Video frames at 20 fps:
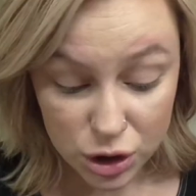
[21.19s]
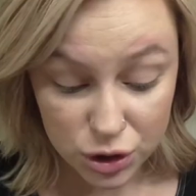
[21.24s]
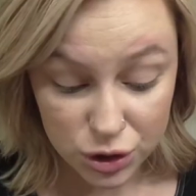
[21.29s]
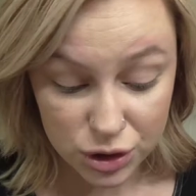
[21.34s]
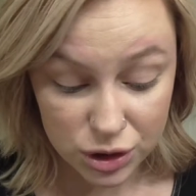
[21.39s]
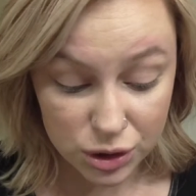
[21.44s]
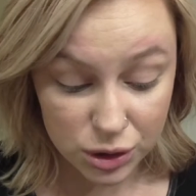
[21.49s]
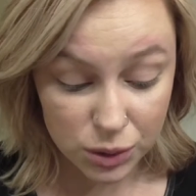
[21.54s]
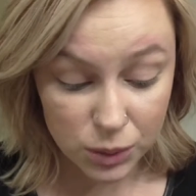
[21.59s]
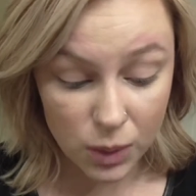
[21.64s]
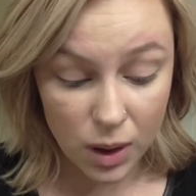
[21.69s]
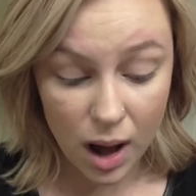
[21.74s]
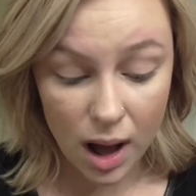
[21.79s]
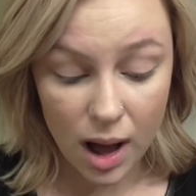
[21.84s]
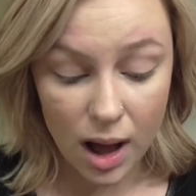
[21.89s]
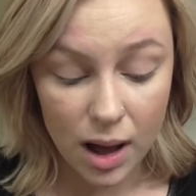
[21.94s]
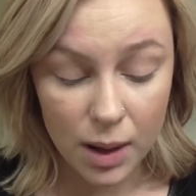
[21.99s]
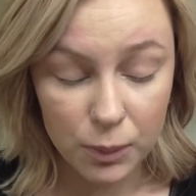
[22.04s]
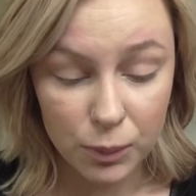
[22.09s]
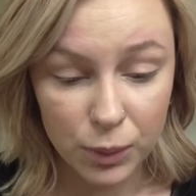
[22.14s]
So what
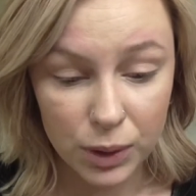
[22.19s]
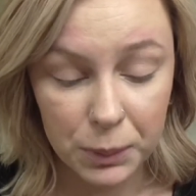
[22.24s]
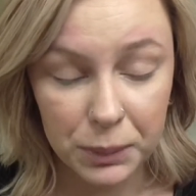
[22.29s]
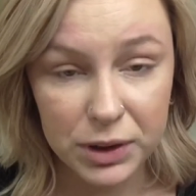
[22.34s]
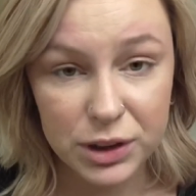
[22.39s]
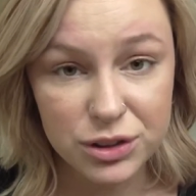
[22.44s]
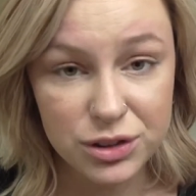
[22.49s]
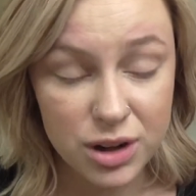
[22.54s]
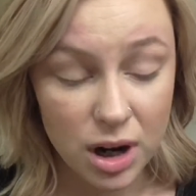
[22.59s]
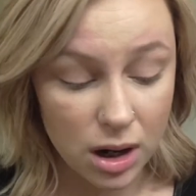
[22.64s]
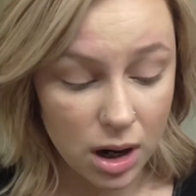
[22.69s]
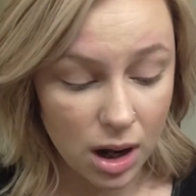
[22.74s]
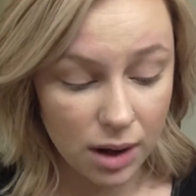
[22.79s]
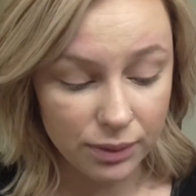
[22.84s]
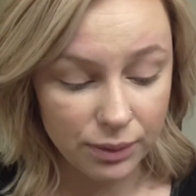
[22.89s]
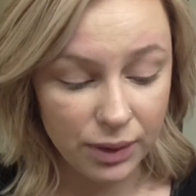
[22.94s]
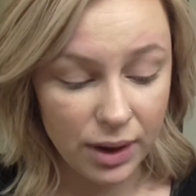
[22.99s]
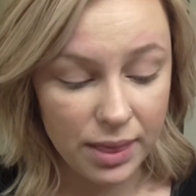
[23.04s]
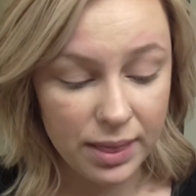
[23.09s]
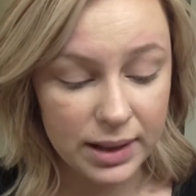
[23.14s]
I'm going to start
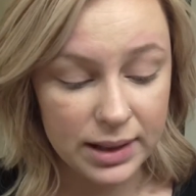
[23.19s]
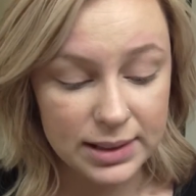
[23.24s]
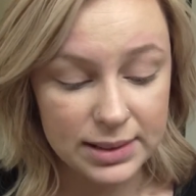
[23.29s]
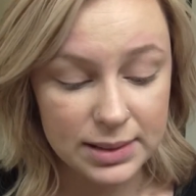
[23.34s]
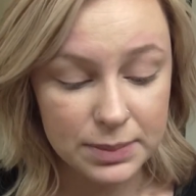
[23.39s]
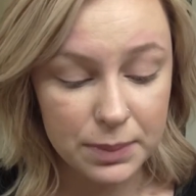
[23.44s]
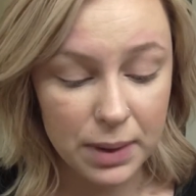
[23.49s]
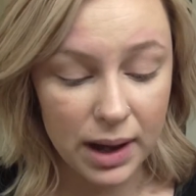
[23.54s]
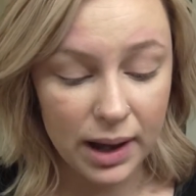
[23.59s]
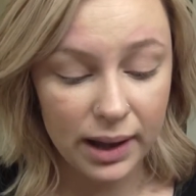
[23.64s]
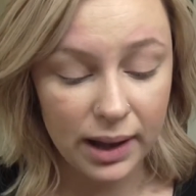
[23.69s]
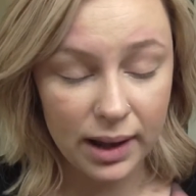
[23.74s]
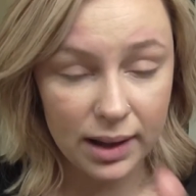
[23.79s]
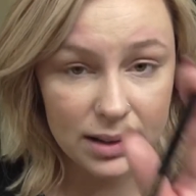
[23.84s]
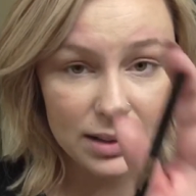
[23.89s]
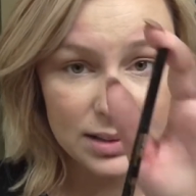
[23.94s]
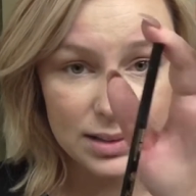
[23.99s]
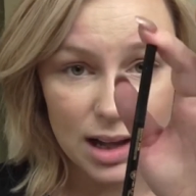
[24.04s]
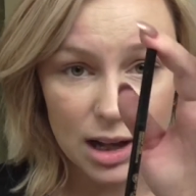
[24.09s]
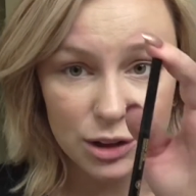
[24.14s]
off with is my
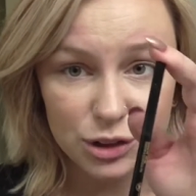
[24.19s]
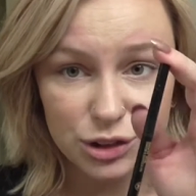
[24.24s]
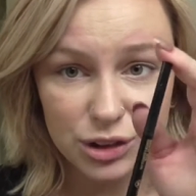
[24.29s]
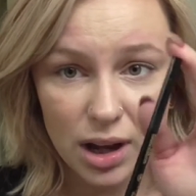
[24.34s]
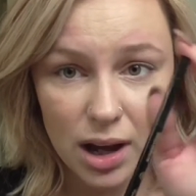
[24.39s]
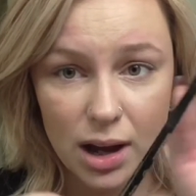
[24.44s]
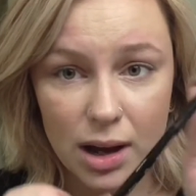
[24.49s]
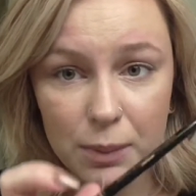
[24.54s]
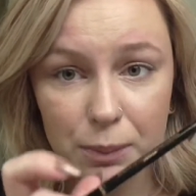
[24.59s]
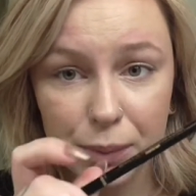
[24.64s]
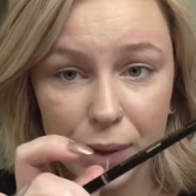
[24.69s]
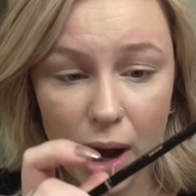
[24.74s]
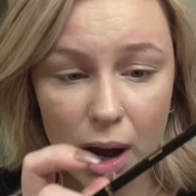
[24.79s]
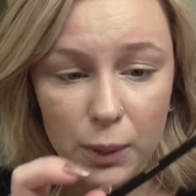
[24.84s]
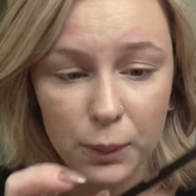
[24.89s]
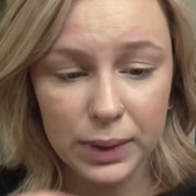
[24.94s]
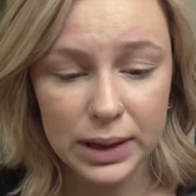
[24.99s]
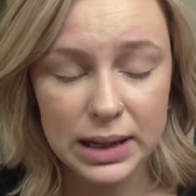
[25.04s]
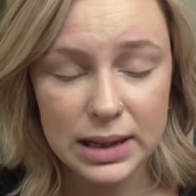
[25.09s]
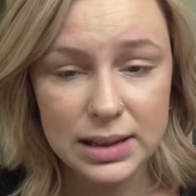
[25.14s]
Anastasia
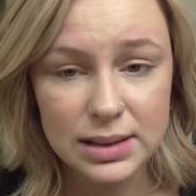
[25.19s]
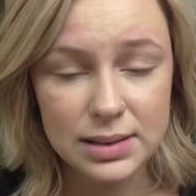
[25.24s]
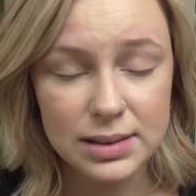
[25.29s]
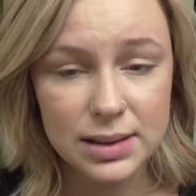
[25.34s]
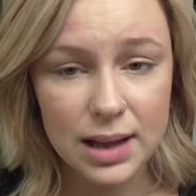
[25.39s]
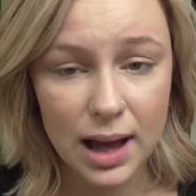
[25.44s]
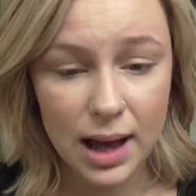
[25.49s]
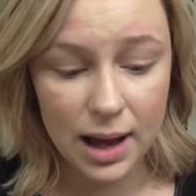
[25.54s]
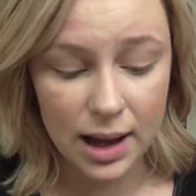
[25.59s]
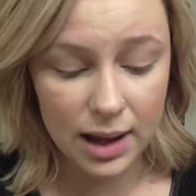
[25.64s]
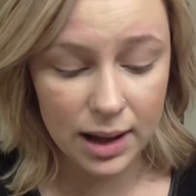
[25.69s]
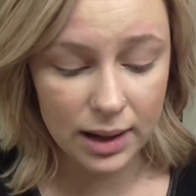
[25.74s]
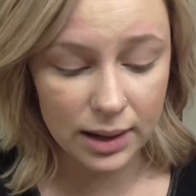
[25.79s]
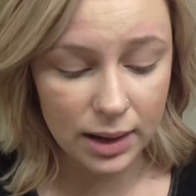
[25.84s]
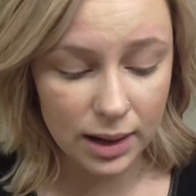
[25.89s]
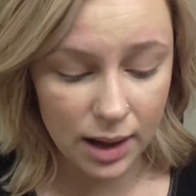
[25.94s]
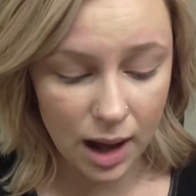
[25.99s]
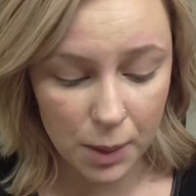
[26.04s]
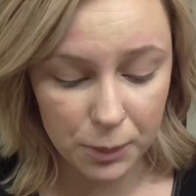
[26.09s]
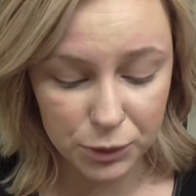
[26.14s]
Brow Wiz,
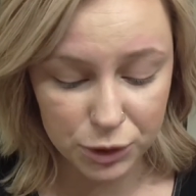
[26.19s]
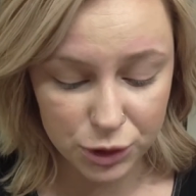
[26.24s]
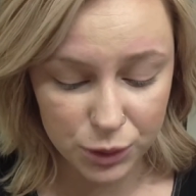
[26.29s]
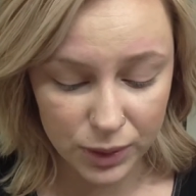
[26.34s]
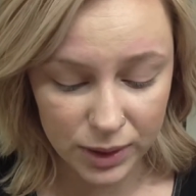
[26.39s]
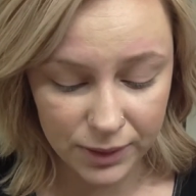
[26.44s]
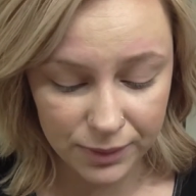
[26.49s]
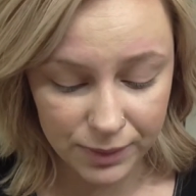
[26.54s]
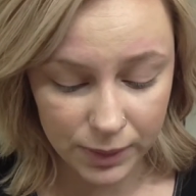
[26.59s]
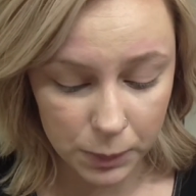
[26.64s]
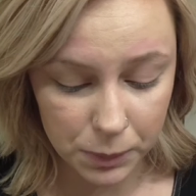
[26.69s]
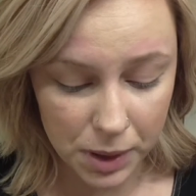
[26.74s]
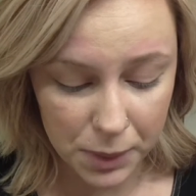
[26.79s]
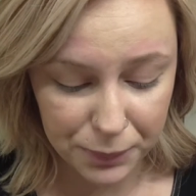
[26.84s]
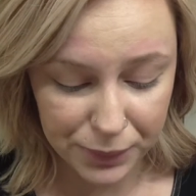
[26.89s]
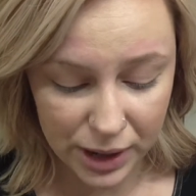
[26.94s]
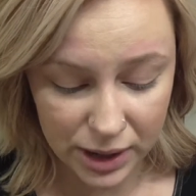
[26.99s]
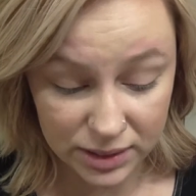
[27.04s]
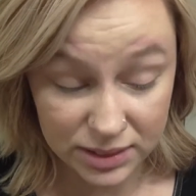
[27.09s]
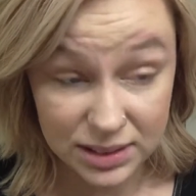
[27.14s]
and I'm just going to fill
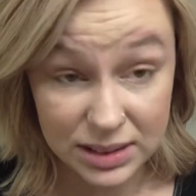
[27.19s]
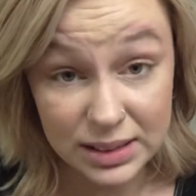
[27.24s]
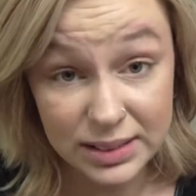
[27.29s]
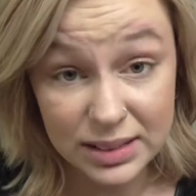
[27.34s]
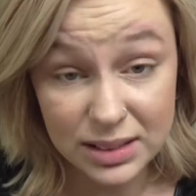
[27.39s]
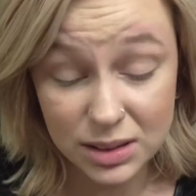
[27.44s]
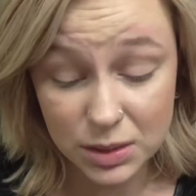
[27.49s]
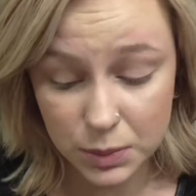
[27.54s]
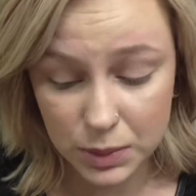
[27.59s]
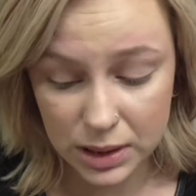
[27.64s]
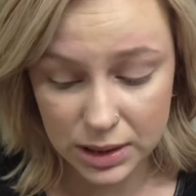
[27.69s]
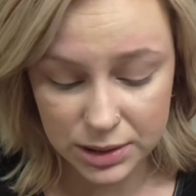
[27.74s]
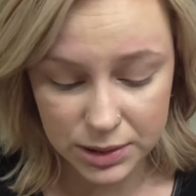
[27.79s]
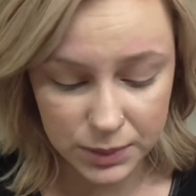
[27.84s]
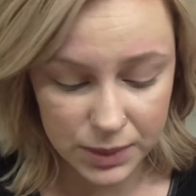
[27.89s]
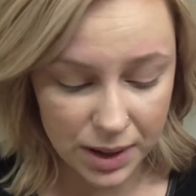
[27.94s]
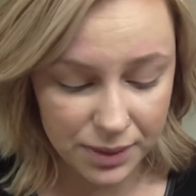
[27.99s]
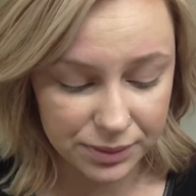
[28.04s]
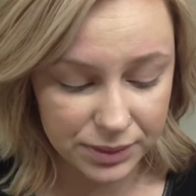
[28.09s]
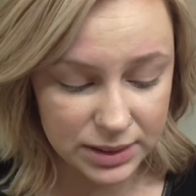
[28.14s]
my brows in. This is what I
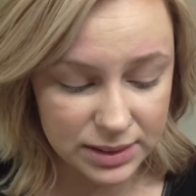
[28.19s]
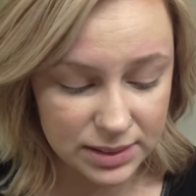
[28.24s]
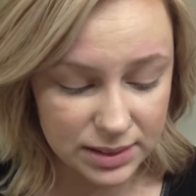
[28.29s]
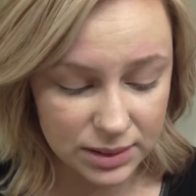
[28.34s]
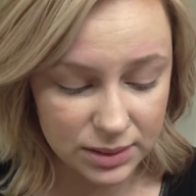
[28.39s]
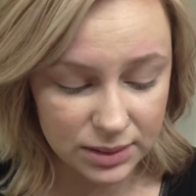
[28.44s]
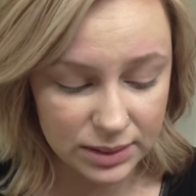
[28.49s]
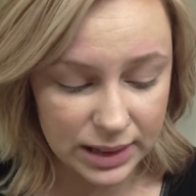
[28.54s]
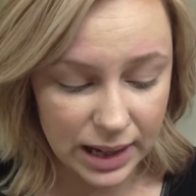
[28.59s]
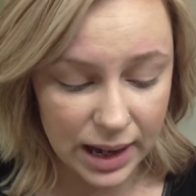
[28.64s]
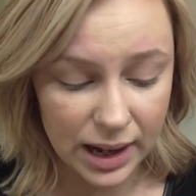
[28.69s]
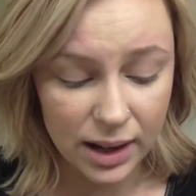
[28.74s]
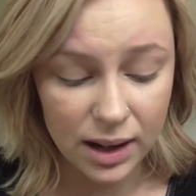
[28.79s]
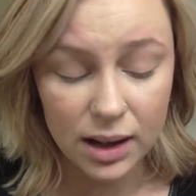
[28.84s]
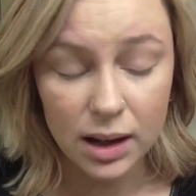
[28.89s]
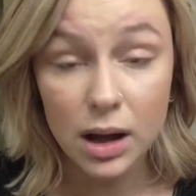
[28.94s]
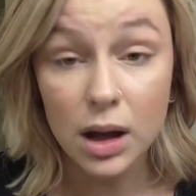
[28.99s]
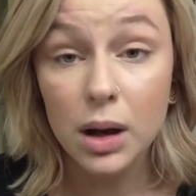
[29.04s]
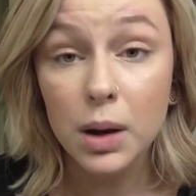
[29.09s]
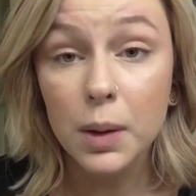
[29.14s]
do every single
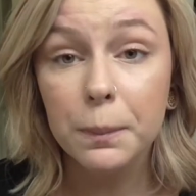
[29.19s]
day.